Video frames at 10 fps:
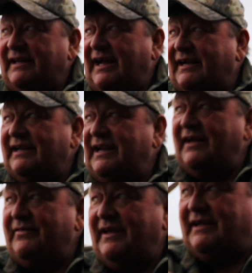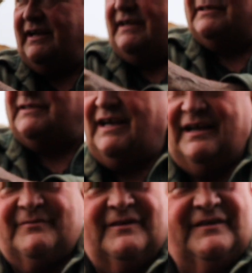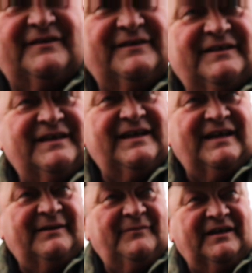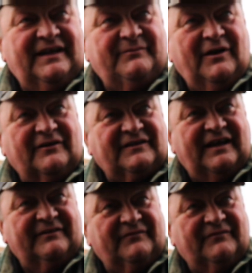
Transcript: I cannot think of his name. But he bought that.